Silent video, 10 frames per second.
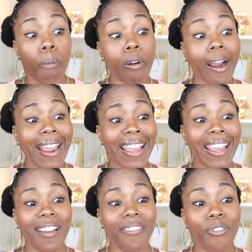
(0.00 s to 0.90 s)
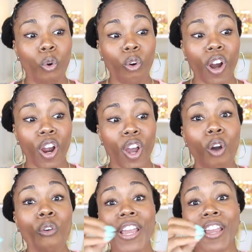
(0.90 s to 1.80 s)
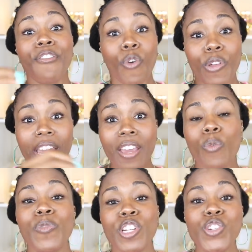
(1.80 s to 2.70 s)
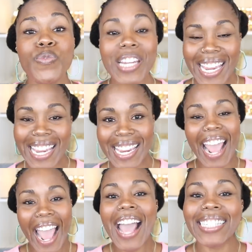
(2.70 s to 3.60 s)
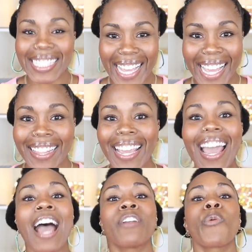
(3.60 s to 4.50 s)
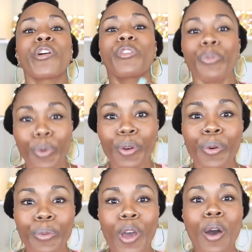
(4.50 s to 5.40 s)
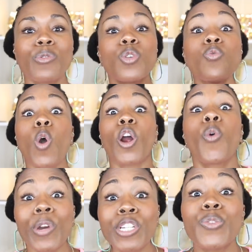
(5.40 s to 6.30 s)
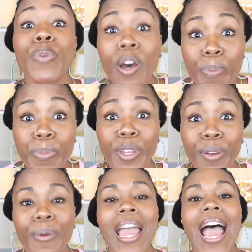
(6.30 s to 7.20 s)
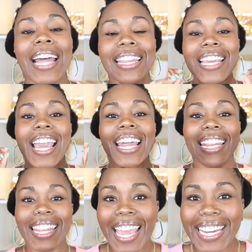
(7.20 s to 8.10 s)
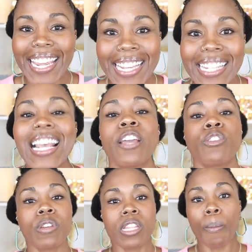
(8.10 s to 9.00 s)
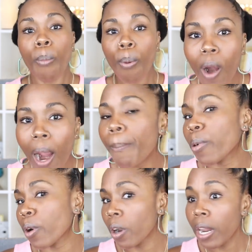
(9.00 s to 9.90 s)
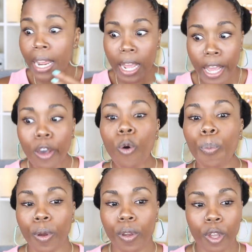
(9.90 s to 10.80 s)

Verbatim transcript: Pray for going for the help that you need. Ask asking that God work through those who are going to help you. I think that is how you get the proper help